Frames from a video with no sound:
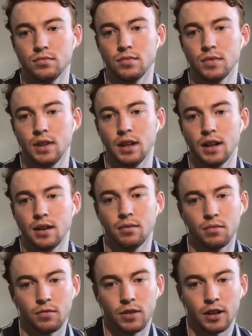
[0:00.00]
Yeah,
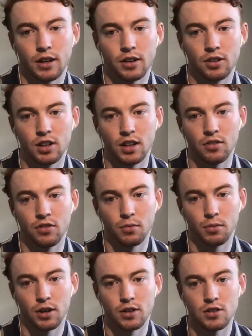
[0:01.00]
very good year
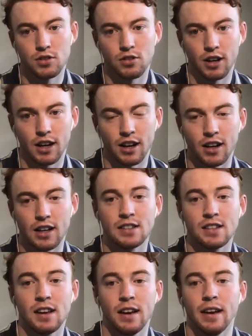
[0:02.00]
from those three
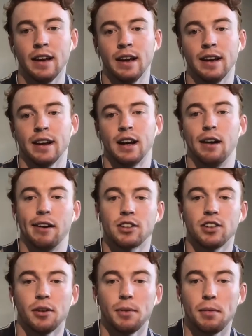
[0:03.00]
guys. I'm
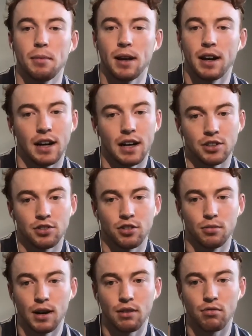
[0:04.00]
actually going to be a bit harsher
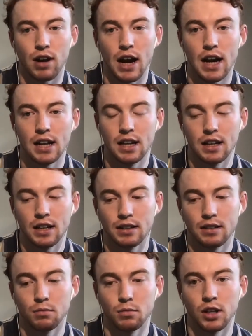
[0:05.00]
in my rating.
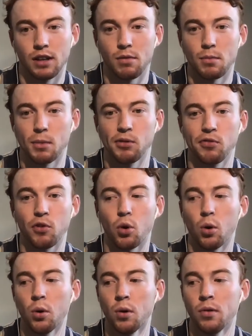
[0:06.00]
I'm going to give them a
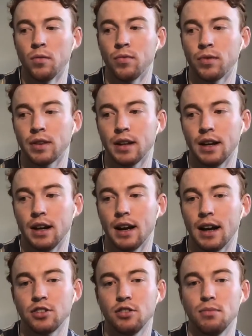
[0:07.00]
4.
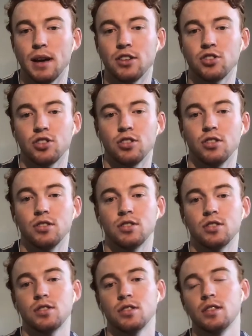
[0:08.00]
As you mentioned,
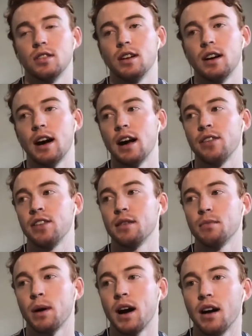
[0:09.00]
I
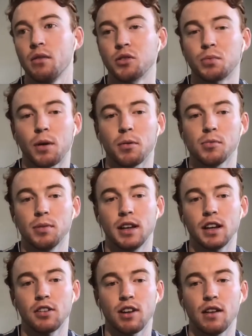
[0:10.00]
think Par was probably
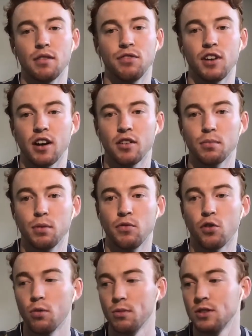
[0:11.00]
a grand final
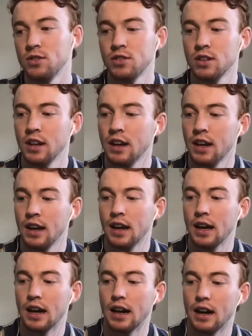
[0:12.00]
performance.
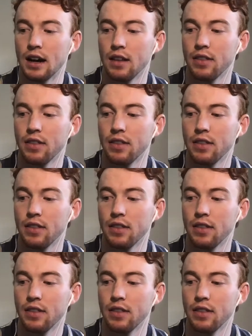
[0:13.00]
I